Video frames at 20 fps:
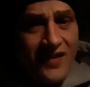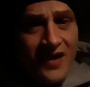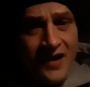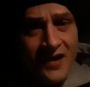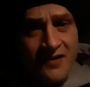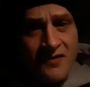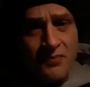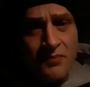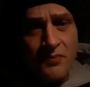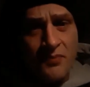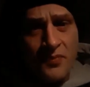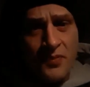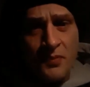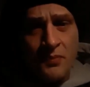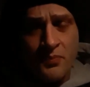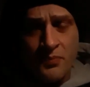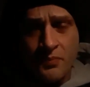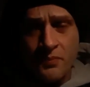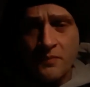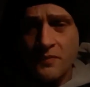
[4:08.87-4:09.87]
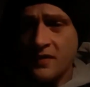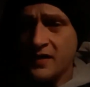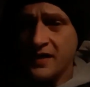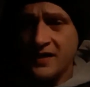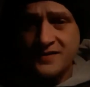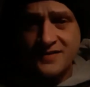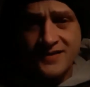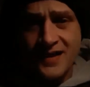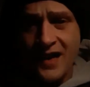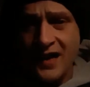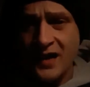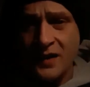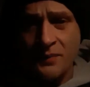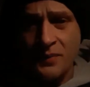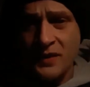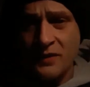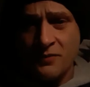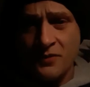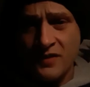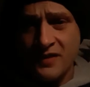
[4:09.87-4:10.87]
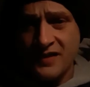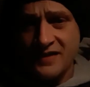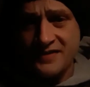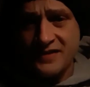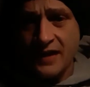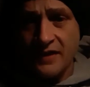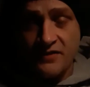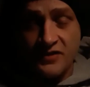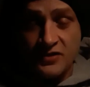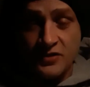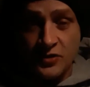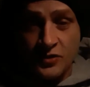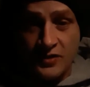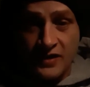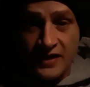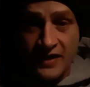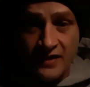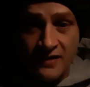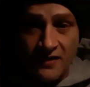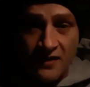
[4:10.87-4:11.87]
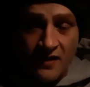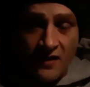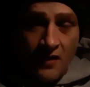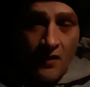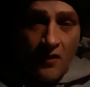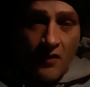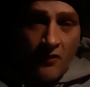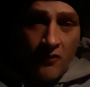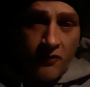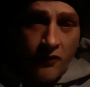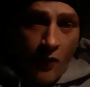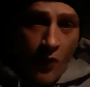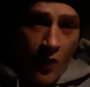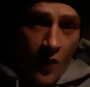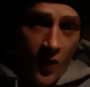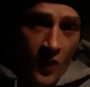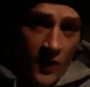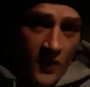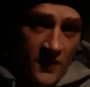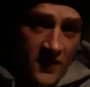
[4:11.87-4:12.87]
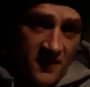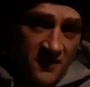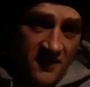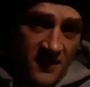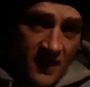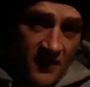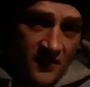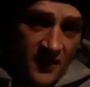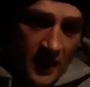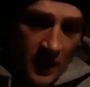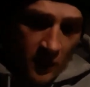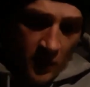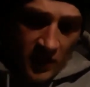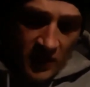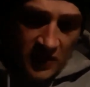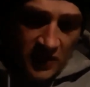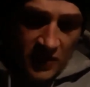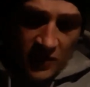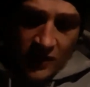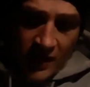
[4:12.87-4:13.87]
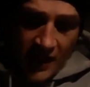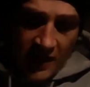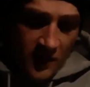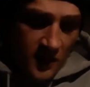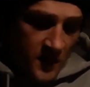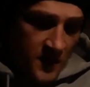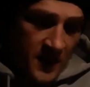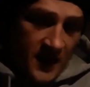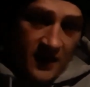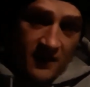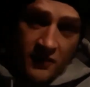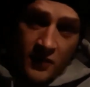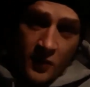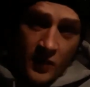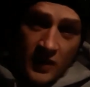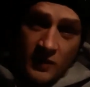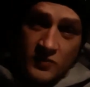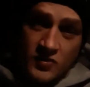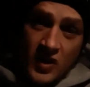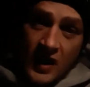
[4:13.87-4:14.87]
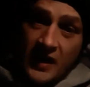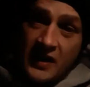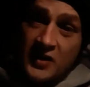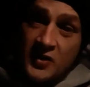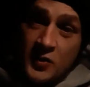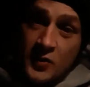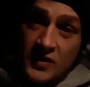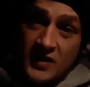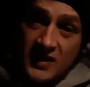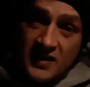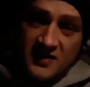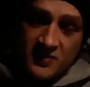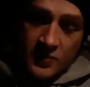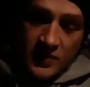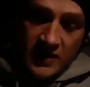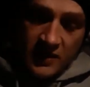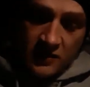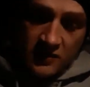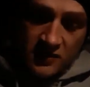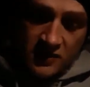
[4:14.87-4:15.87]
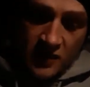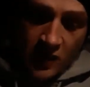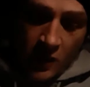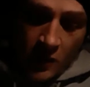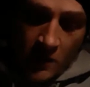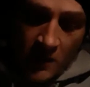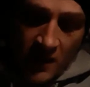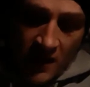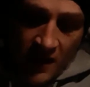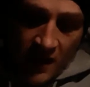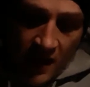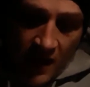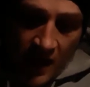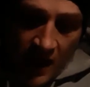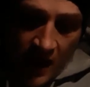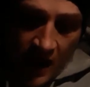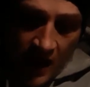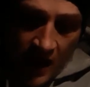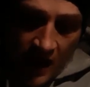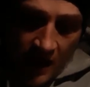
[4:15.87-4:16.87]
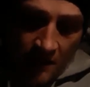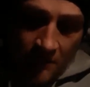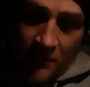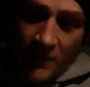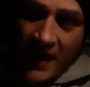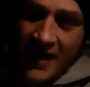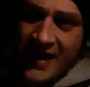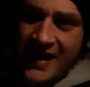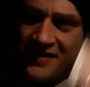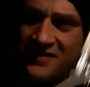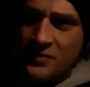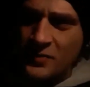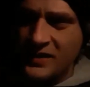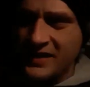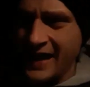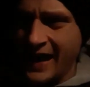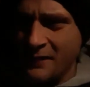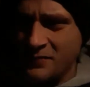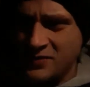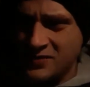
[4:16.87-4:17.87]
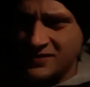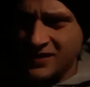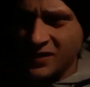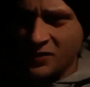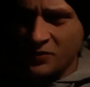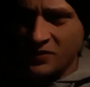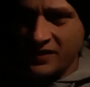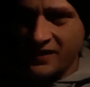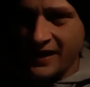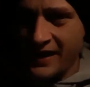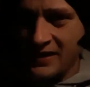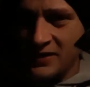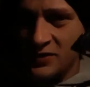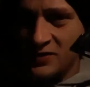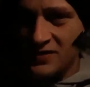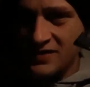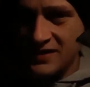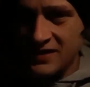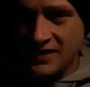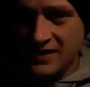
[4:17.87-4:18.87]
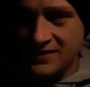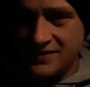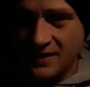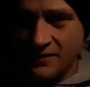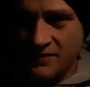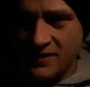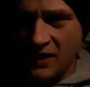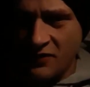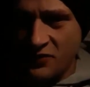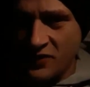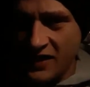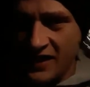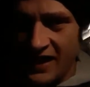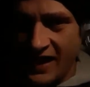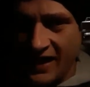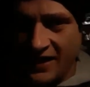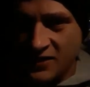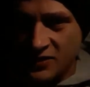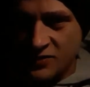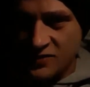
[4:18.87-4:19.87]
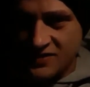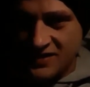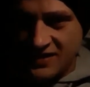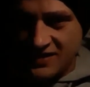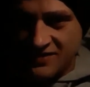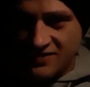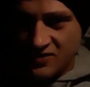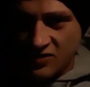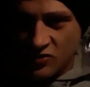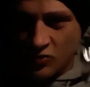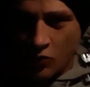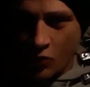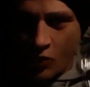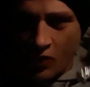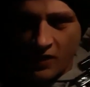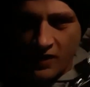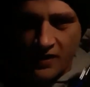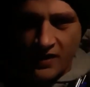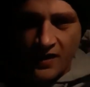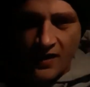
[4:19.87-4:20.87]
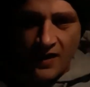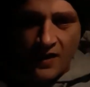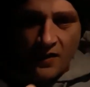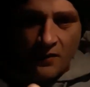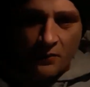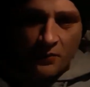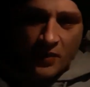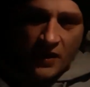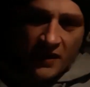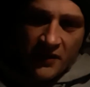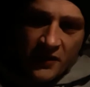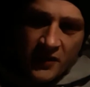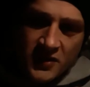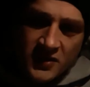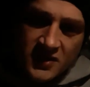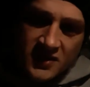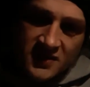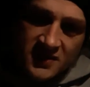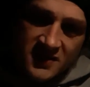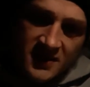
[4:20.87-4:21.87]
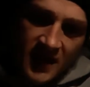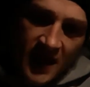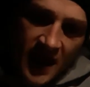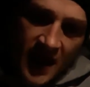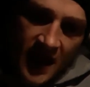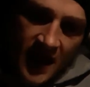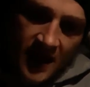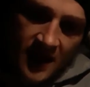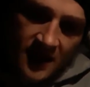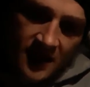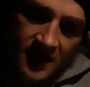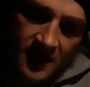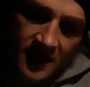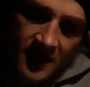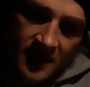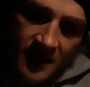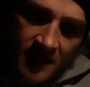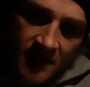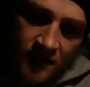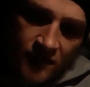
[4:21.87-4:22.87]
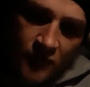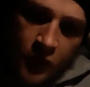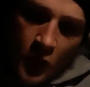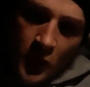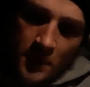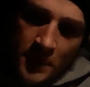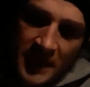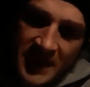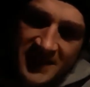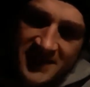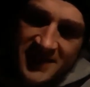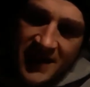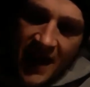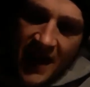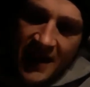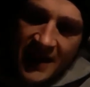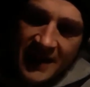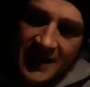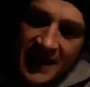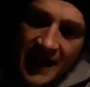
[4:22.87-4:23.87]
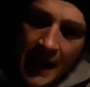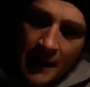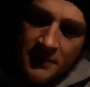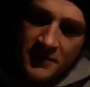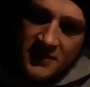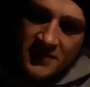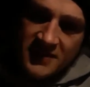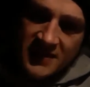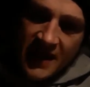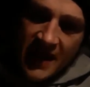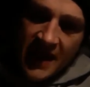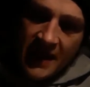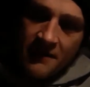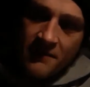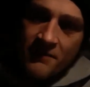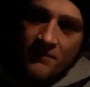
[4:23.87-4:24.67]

It's not going to be really as heavy duty for the stuff that I want to do, I don't think, for what I'm trying to do with these wheels. So I got some adapters. I don't really like using these. I definitely can't use these to torque, but they're just 4-piece socket adapter set.